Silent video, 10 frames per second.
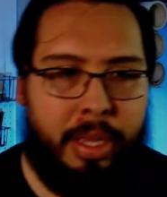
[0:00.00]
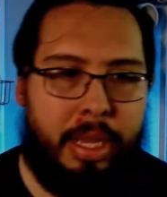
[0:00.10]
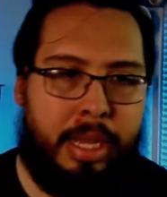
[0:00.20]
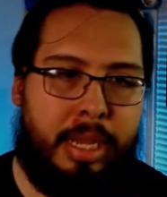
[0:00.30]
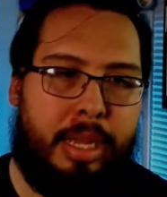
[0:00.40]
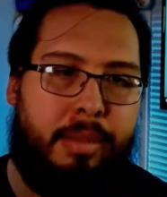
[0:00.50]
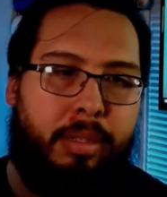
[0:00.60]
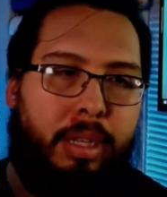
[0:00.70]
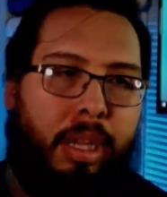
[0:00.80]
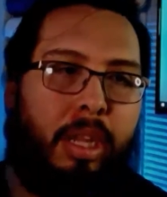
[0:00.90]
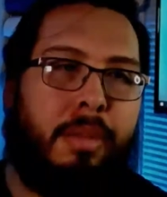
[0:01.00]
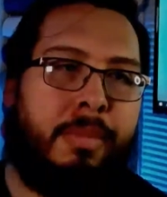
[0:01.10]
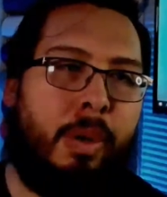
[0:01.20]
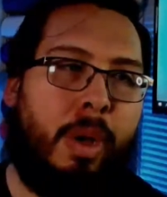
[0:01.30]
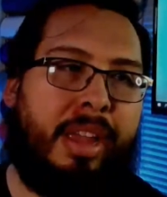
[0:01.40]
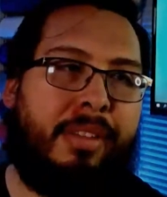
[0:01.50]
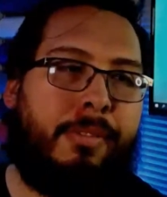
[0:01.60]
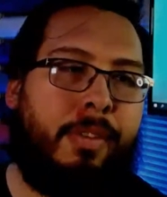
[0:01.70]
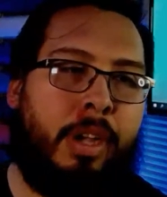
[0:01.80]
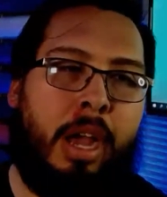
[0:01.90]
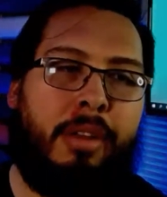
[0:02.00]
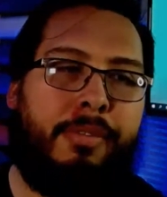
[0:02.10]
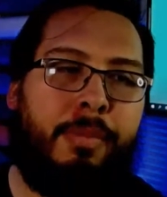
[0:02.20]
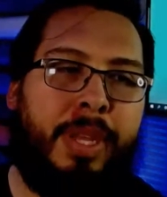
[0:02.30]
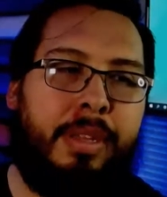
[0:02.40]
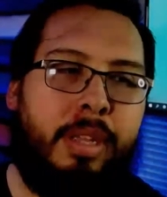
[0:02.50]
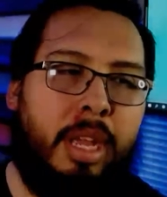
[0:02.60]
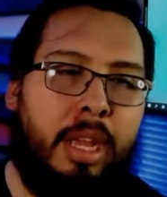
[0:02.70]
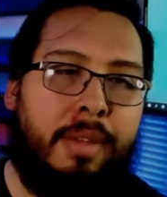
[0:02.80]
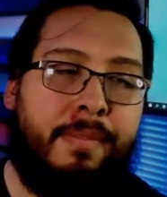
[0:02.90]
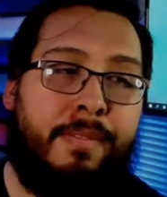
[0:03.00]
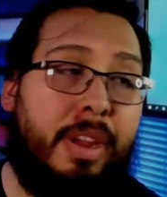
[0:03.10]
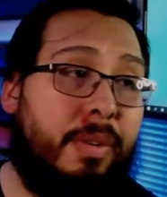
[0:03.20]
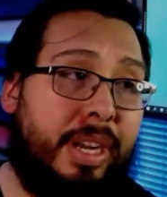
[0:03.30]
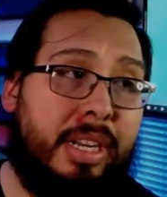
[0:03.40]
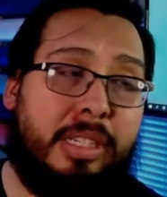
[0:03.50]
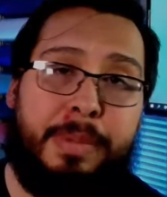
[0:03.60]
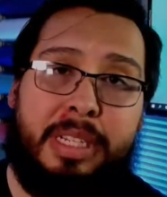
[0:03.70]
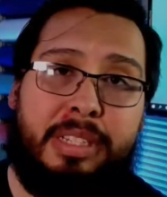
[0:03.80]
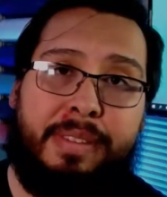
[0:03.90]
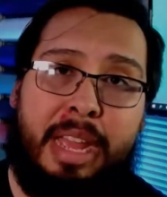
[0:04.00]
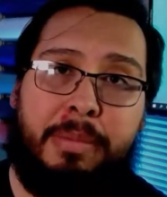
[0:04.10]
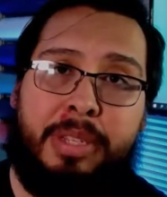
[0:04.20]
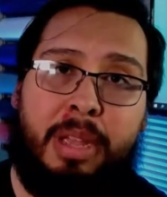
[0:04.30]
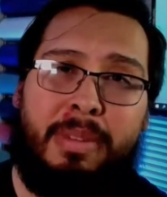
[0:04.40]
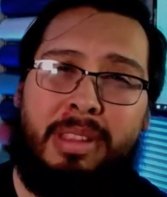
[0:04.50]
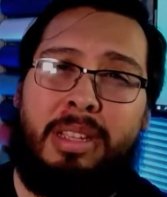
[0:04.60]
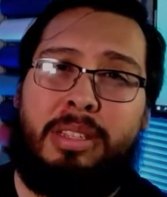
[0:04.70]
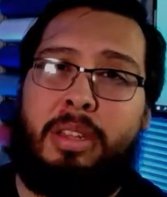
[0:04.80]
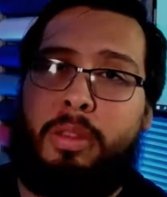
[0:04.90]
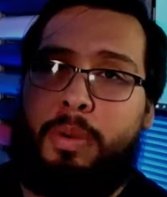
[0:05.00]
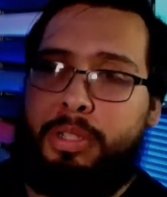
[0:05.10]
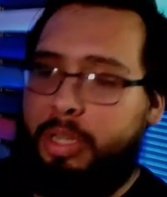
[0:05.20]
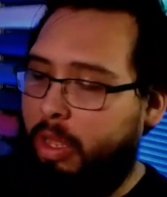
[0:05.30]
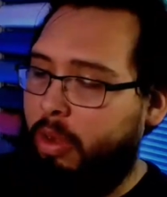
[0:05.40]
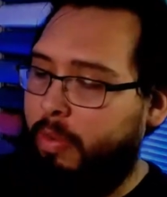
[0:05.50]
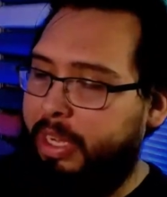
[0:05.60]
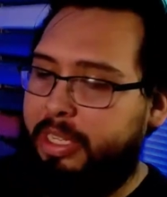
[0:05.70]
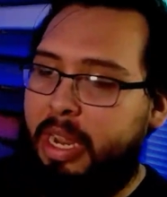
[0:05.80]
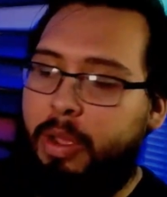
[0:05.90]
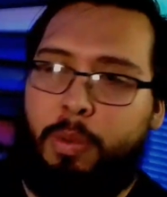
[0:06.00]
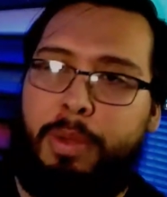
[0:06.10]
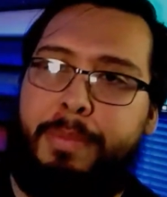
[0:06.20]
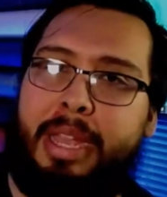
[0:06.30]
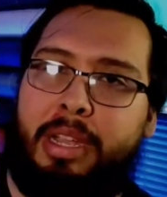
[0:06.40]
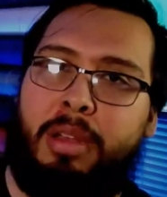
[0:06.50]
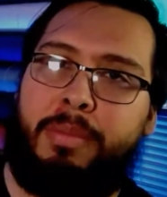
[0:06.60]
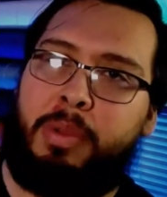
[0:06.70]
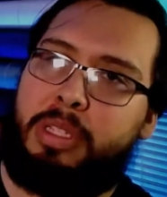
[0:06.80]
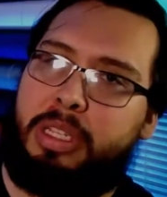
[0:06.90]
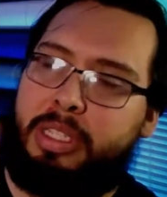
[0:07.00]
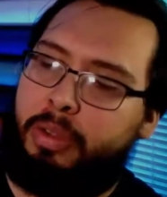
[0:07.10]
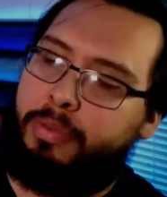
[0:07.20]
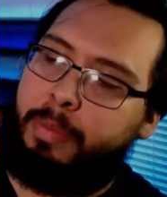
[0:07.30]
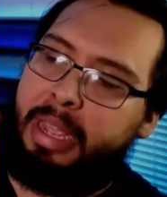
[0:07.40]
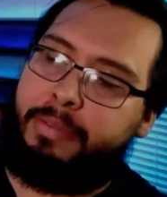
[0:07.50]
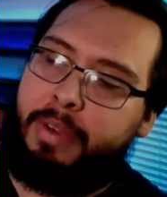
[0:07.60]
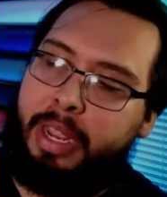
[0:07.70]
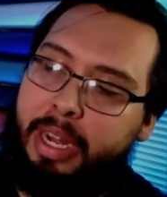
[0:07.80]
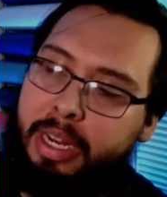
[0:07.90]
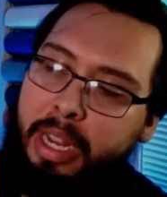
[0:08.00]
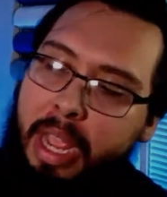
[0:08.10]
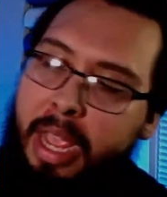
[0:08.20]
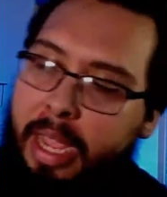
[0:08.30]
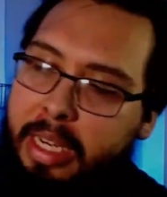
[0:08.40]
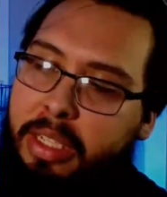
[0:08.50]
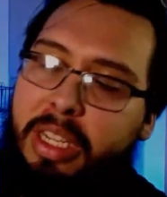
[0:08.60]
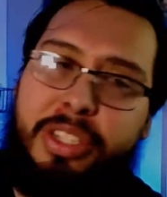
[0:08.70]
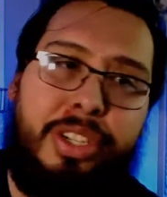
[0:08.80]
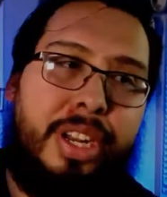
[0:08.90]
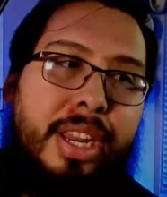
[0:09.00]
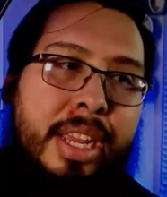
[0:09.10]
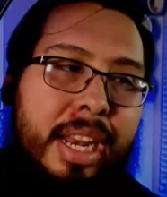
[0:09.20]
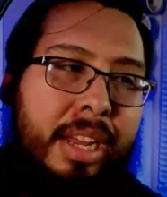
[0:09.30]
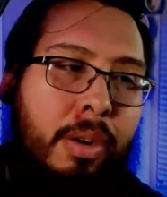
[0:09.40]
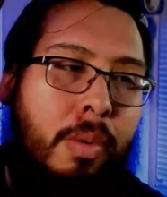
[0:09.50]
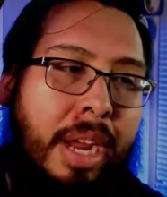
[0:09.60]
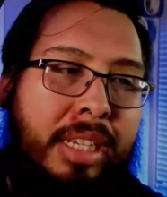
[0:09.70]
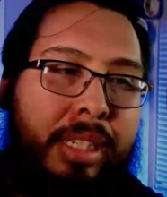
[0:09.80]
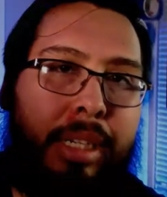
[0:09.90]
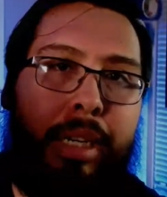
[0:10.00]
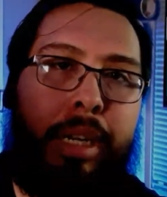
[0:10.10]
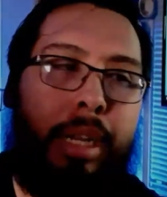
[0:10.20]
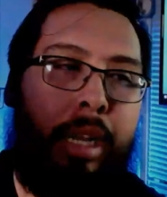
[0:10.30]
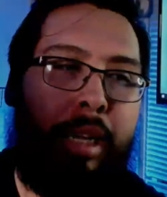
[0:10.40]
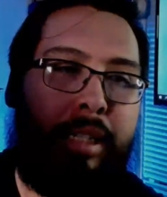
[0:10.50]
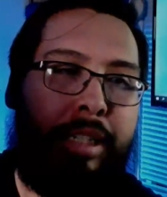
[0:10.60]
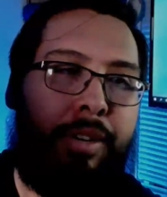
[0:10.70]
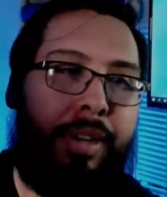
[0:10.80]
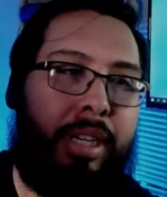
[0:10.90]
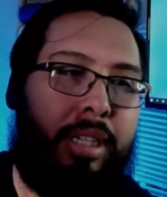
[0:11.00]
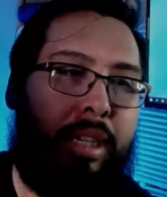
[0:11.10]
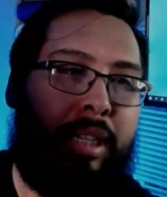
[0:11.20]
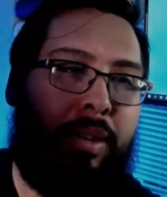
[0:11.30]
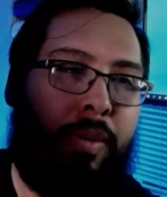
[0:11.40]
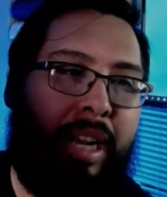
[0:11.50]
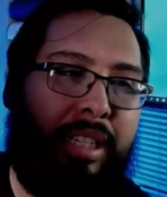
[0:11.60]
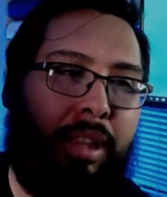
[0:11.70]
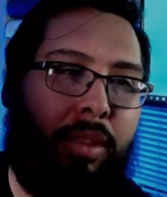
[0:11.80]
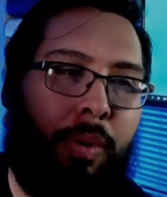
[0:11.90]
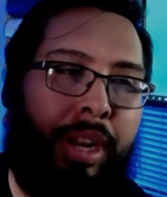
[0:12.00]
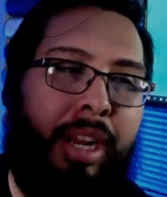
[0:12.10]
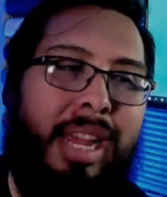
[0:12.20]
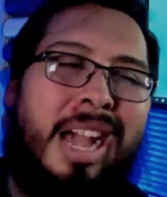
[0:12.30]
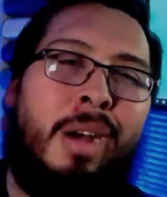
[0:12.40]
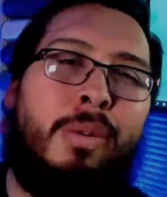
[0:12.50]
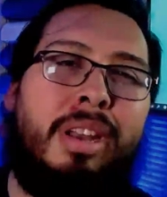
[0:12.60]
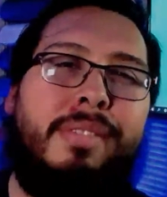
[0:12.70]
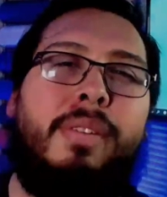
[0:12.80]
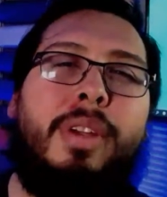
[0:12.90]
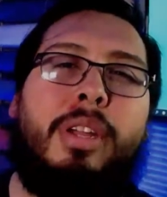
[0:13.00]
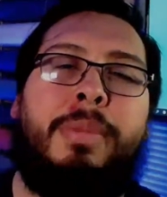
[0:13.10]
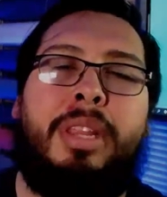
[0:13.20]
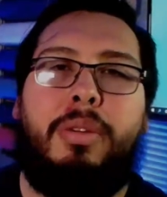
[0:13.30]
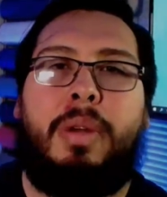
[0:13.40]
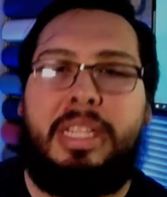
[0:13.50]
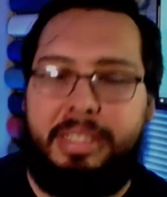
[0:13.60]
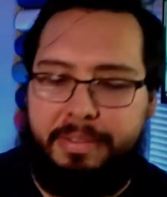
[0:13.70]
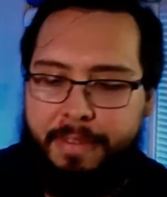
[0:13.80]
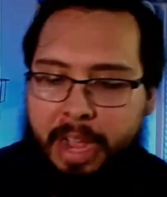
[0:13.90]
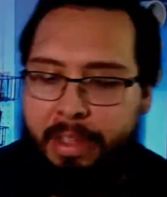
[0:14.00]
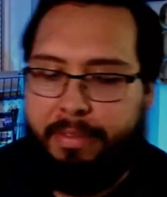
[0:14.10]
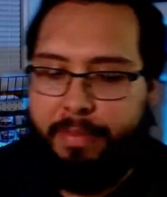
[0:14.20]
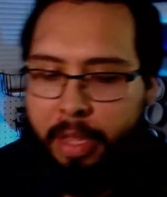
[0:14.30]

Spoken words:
My wife got it for me. Very inexpensive laptop. I think it's in the $300 range now. It went back up. It was on sale for Black Friday. Now, as long as you get like a Ryzen series, it's a Ryzen 3. I would definitely recommend the Ryzen 5